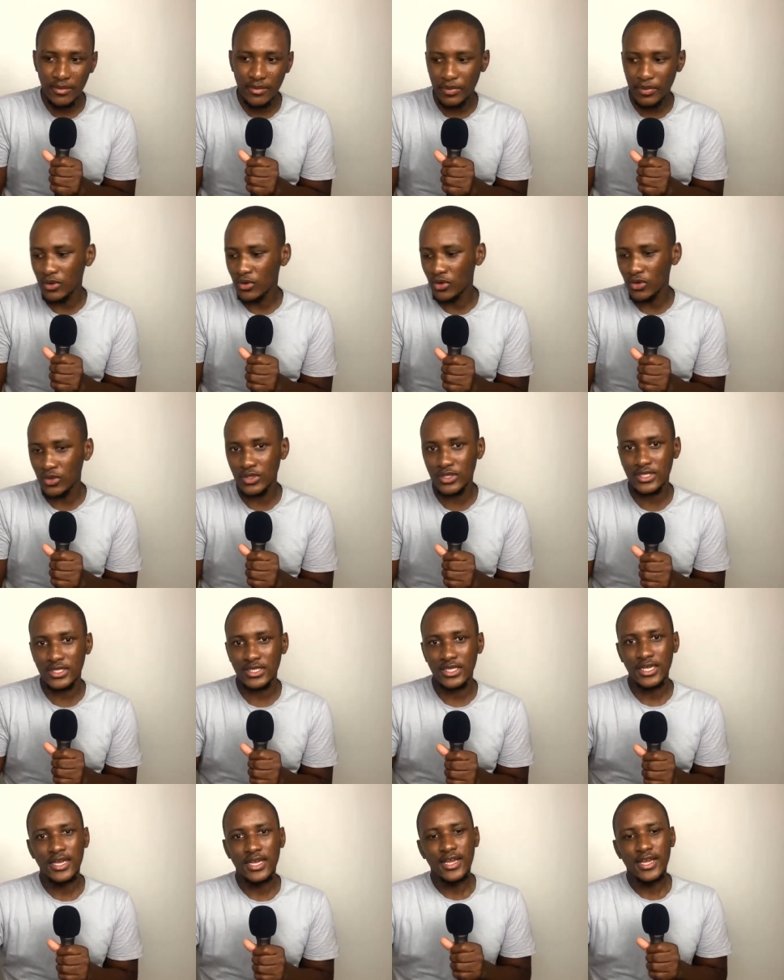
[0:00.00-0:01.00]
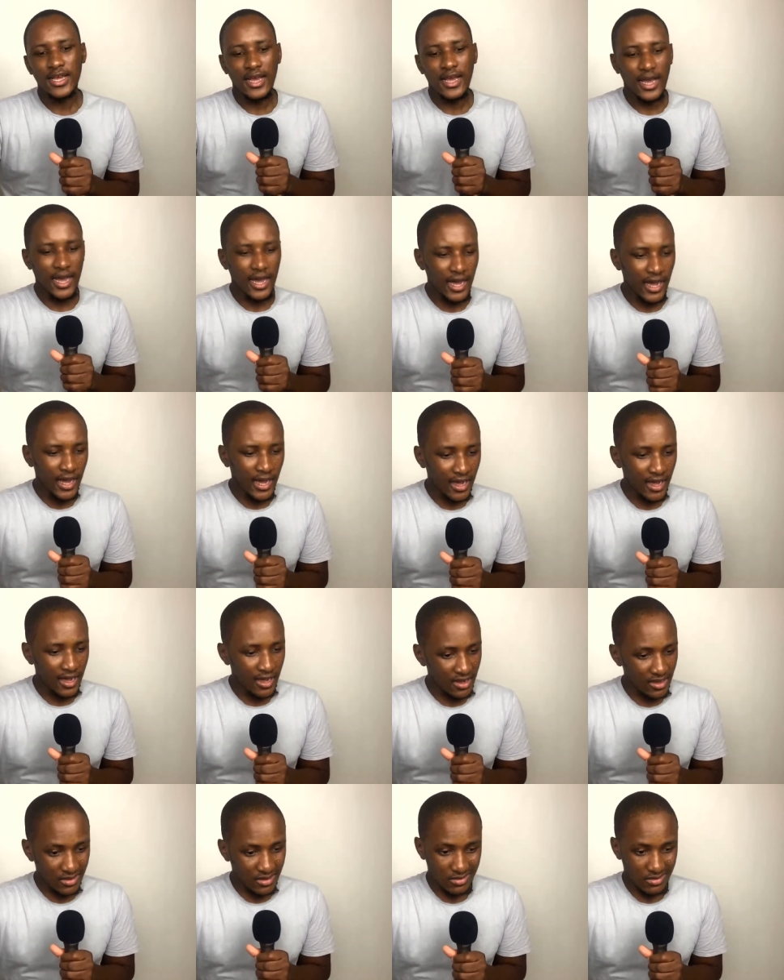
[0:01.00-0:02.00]
Because uh,
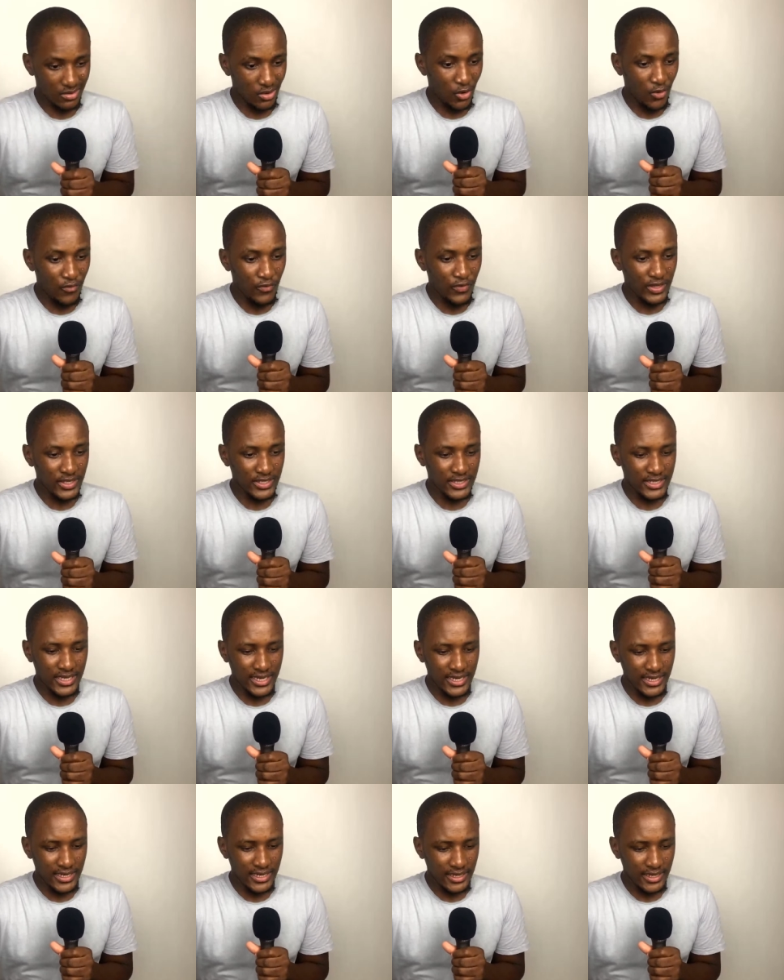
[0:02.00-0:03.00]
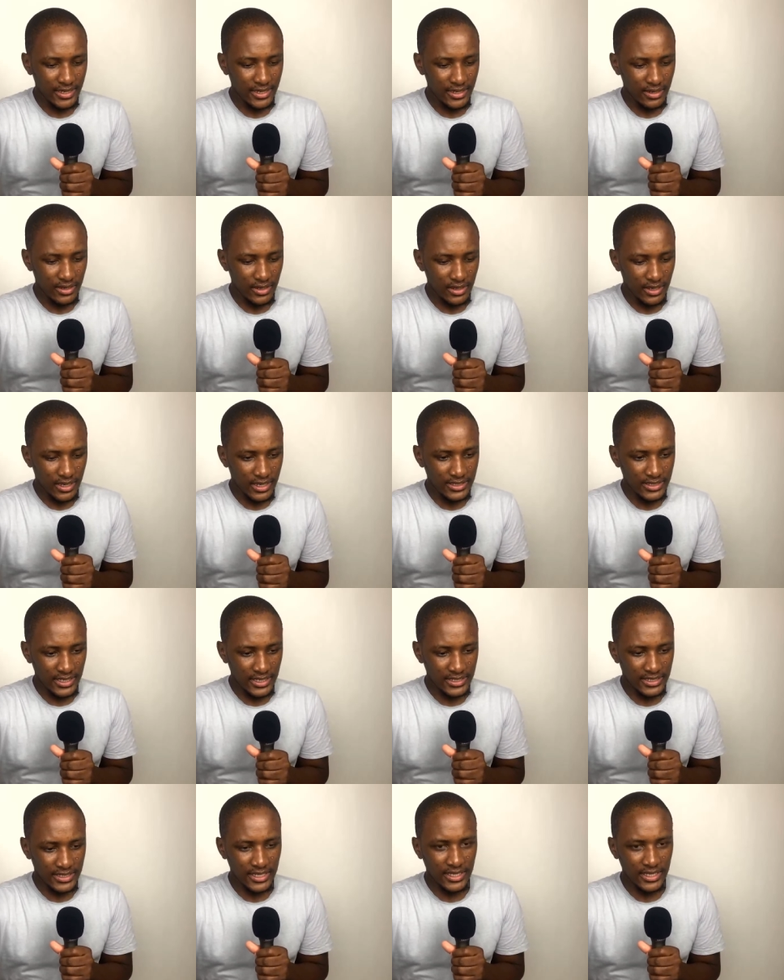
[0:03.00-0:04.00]
obviously, as I
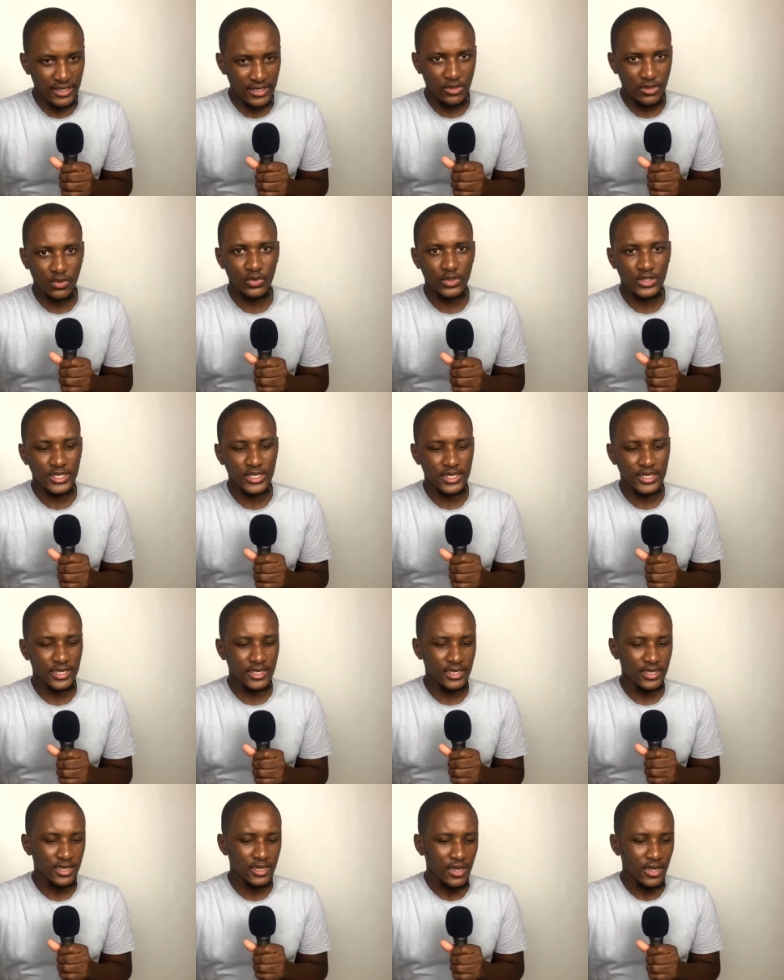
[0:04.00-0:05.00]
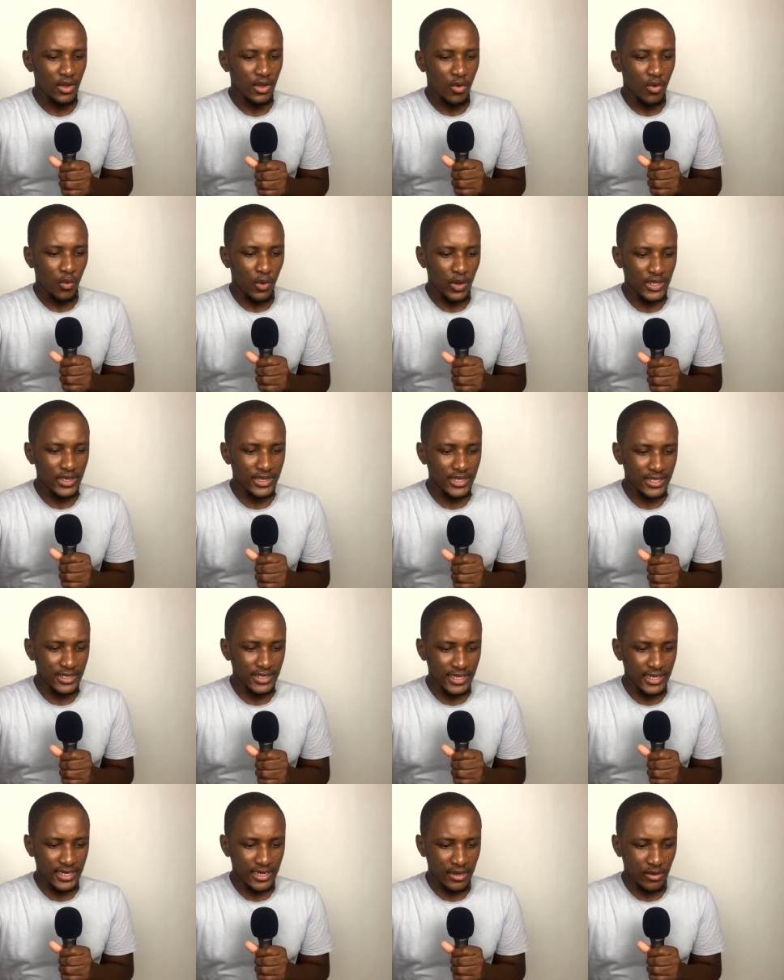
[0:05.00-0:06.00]
said, Uguti, one thing
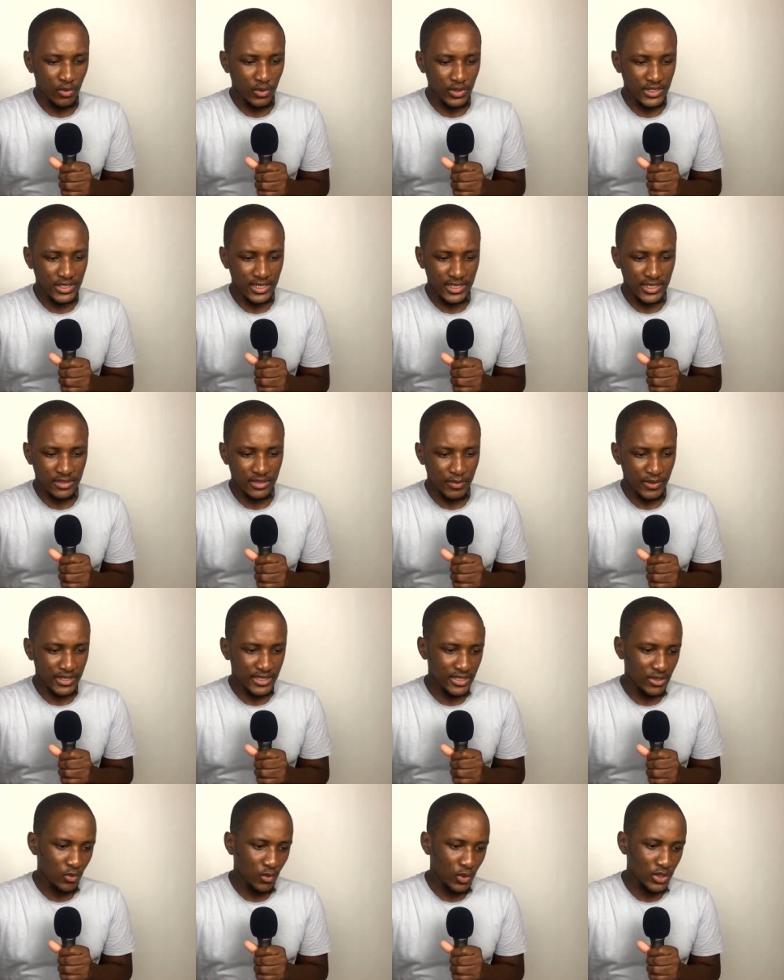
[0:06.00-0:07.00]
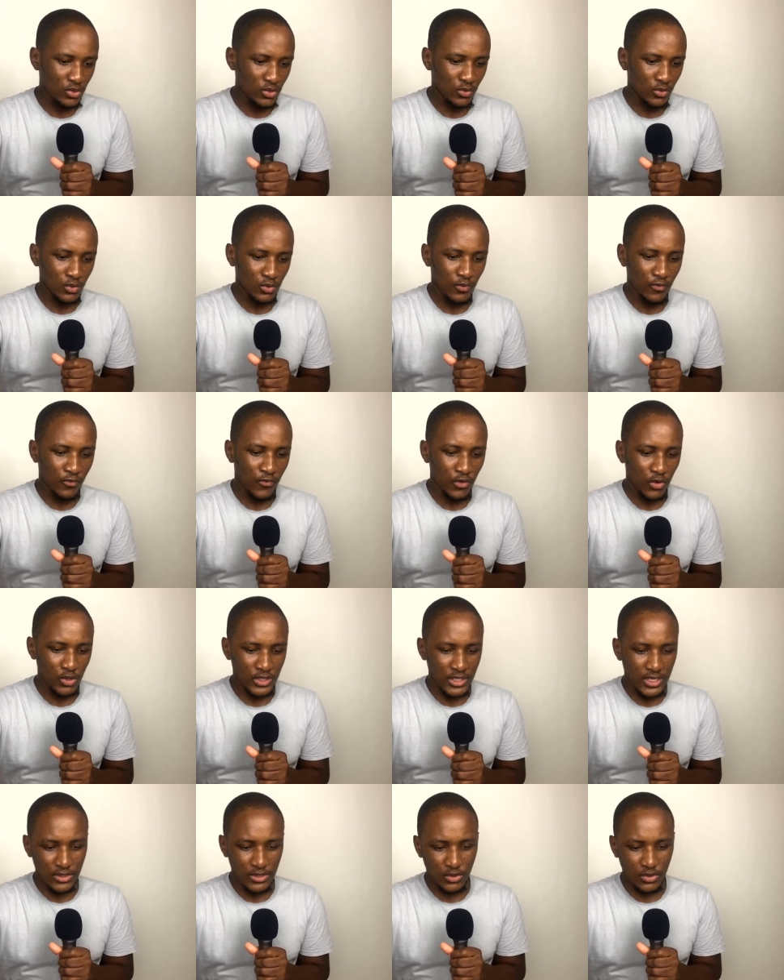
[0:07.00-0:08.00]
that I wasn't expecting was
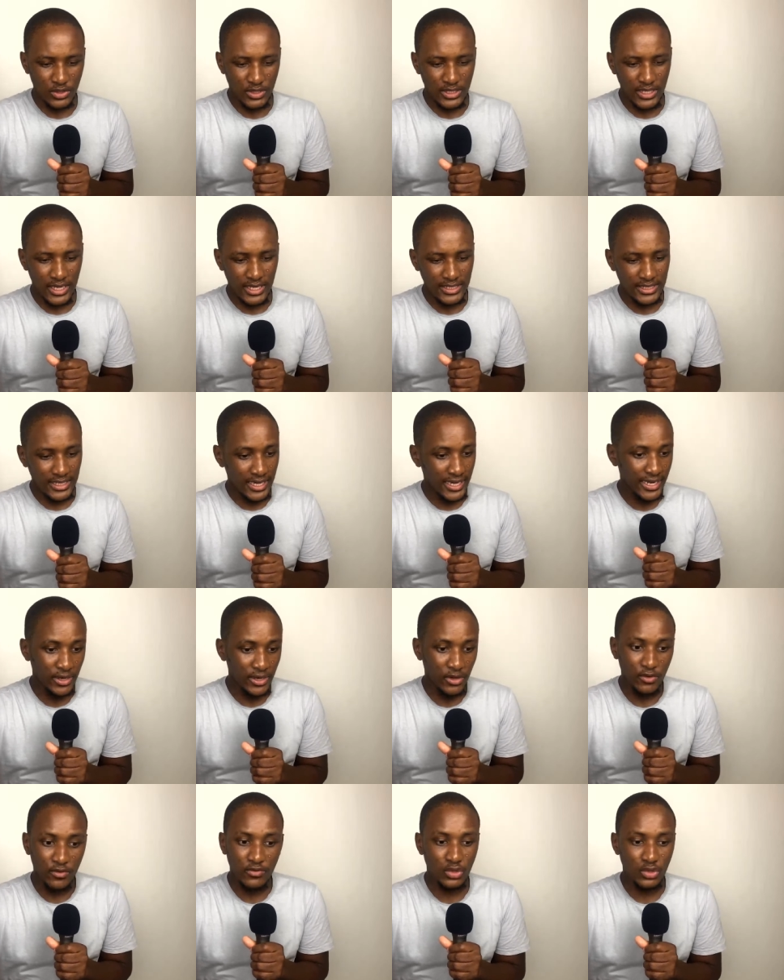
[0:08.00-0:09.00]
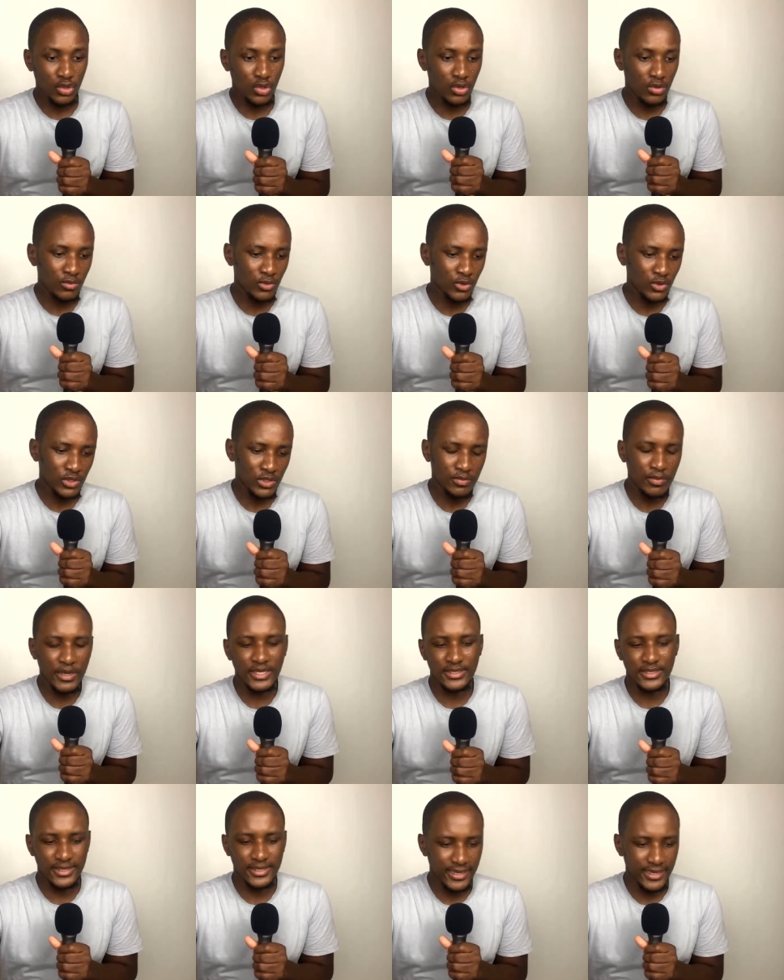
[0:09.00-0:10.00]
Frosler to start ahead of Solomons,
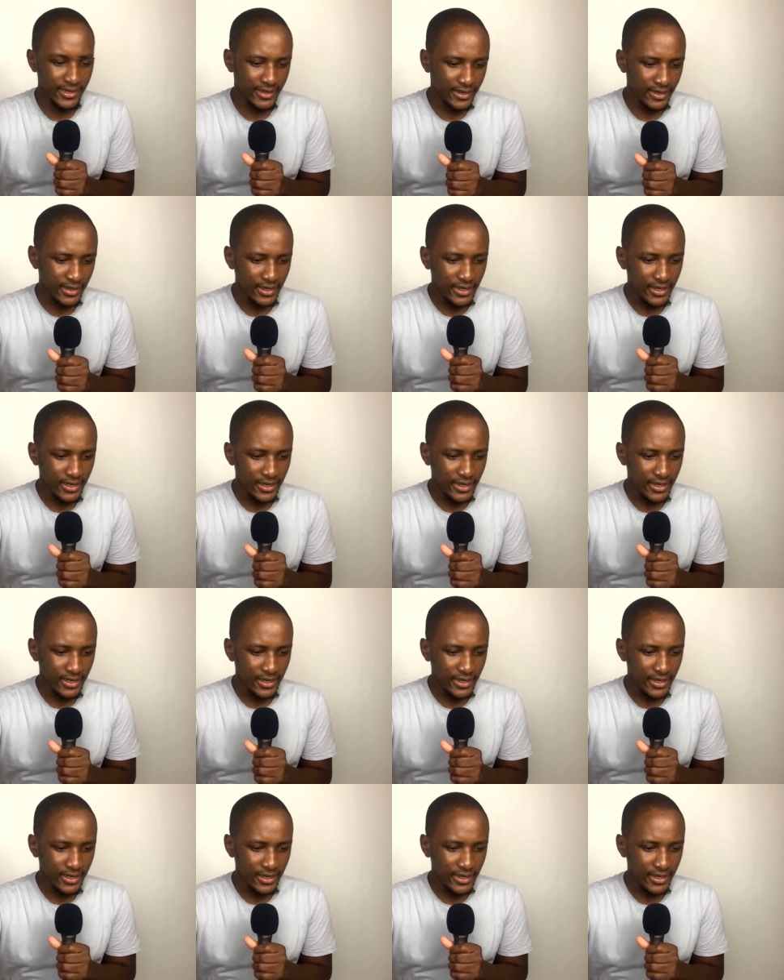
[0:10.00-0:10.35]
but hey,